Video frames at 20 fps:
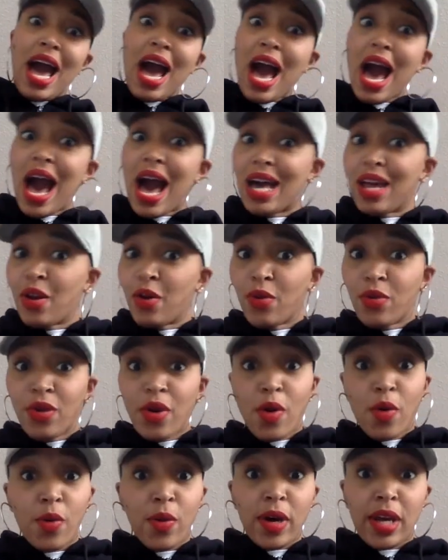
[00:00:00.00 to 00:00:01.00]
I don't
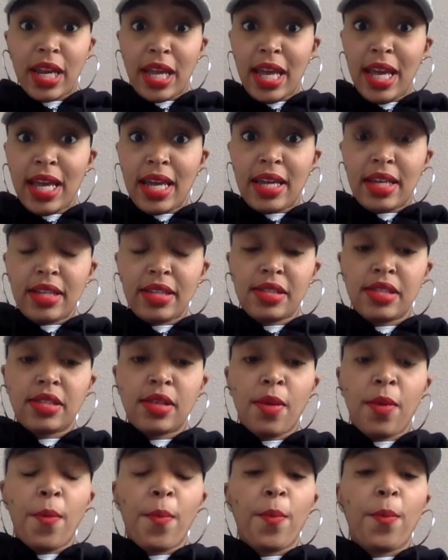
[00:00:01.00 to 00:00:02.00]
know what is.
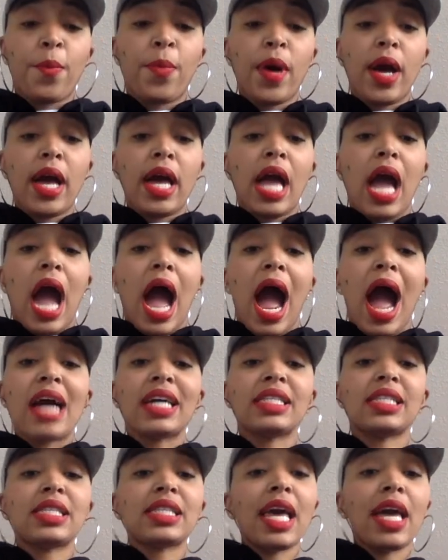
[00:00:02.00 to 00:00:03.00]
But I
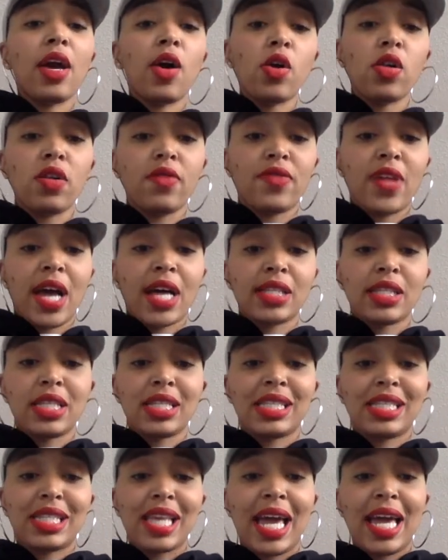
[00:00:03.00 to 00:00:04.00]
say all of that to
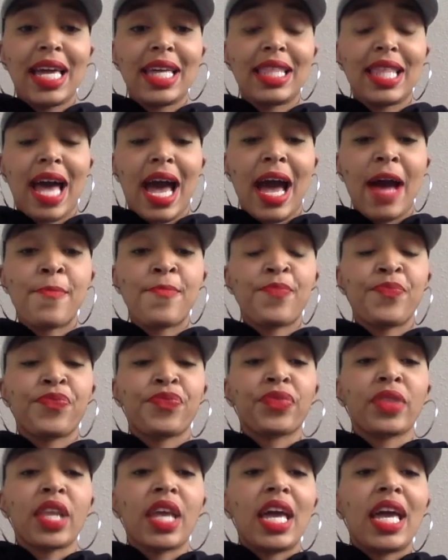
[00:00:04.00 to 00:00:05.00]
say that
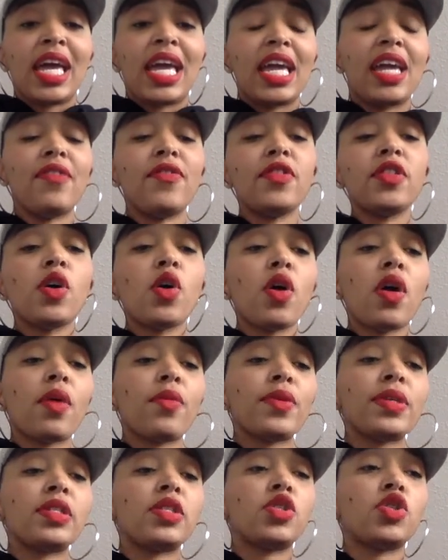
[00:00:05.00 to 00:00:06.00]
even though I
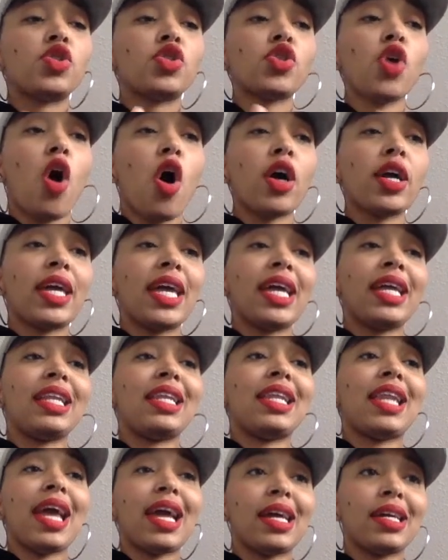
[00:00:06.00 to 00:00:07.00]
was
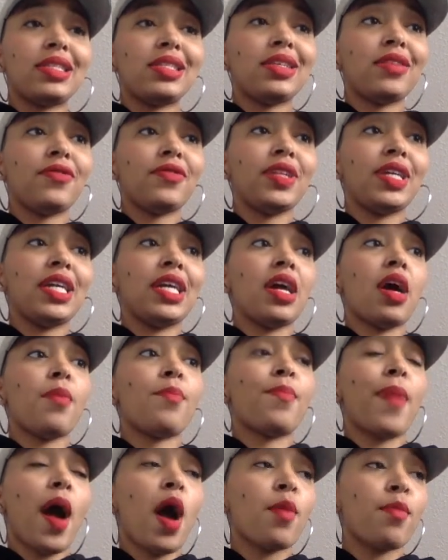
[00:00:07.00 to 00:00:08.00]
talking negatively
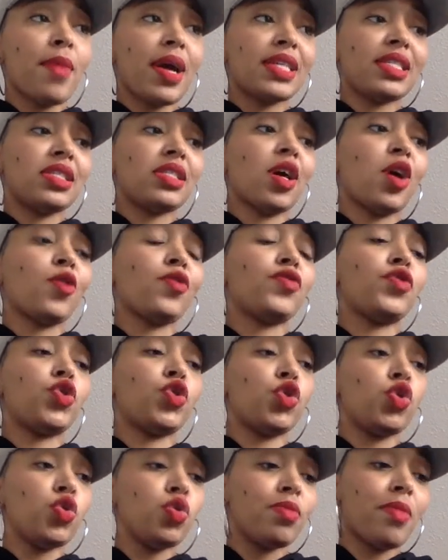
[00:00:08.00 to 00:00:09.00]
about myself
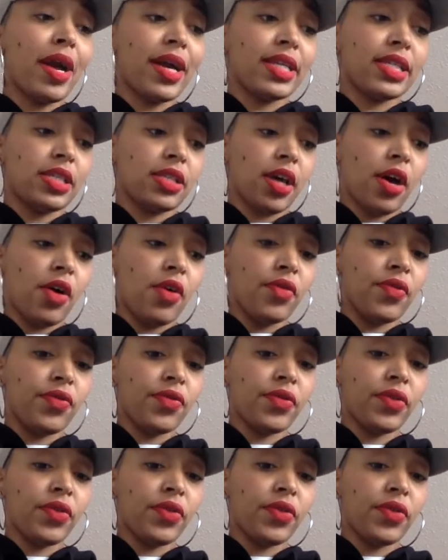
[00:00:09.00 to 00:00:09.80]
to myself